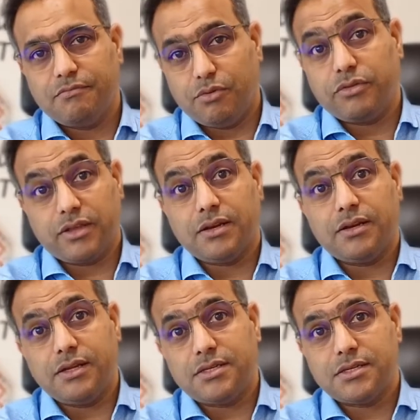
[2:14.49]
both
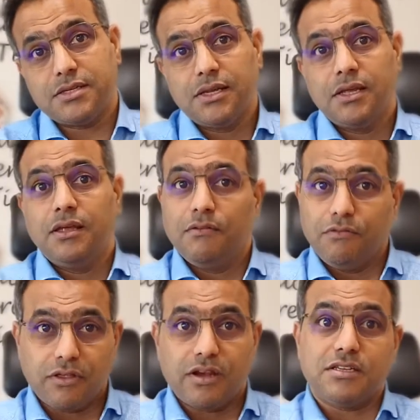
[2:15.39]
kidneys
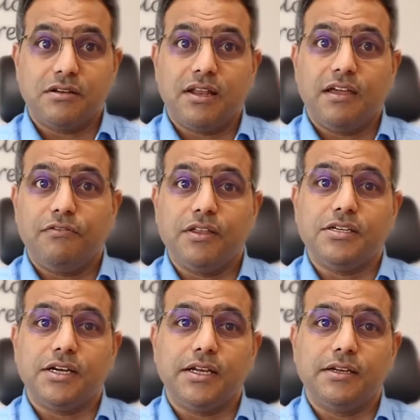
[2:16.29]
for the rest of the life of the
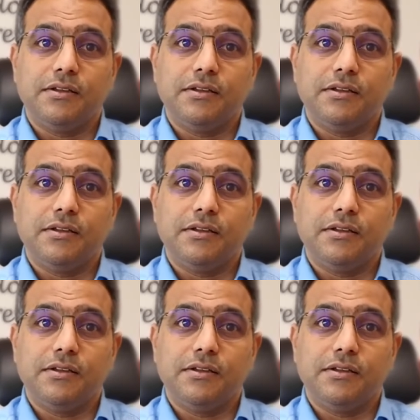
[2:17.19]
child.